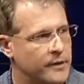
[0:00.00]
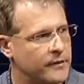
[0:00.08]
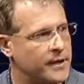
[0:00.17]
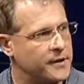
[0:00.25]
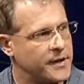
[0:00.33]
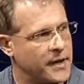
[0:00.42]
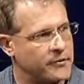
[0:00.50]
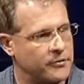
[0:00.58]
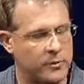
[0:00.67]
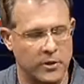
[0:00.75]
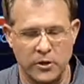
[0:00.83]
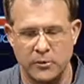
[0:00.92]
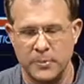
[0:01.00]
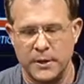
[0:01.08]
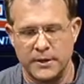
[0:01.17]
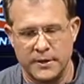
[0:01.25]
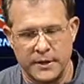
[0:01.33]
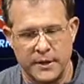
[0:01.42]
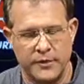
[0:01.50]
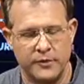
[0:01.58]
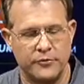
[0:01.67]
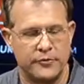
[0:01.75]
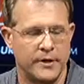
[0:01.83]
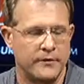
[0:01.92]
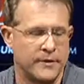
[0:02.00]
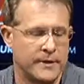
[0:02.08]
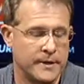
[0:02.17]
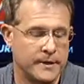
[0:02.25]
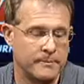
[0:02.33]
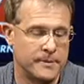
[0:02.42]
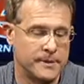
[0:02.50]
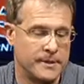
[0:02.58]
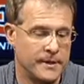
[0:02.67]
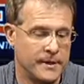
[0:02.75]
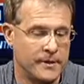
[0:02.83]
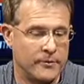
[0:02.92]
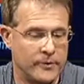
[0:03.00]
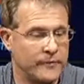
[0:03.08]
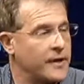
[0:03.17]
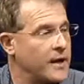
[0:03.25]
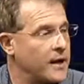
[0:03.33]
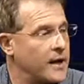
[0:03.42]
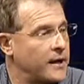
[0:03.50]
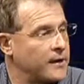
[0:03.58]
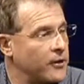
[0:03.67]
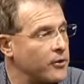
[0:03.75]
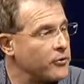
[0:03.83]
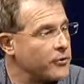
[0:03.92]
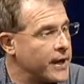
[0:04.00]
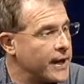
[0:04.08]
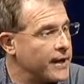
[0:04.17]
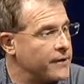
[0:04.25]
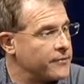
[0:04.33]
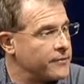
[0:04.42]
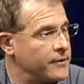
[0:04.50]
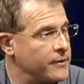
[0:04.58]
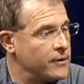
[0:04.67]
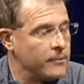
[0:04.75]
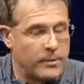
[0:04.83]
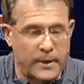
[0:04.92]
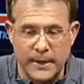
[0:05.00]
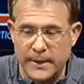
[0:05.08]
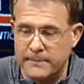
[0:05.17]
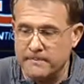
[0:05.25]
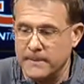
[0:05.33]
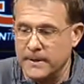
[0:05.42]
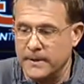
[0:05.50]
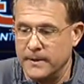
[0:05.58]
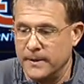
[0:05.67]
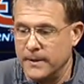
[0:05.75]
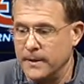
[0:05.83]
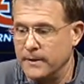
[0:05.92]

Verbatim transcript: that takes them a little bit to get used to everything, but we've got a lot of local guys, you know, playing, and uh,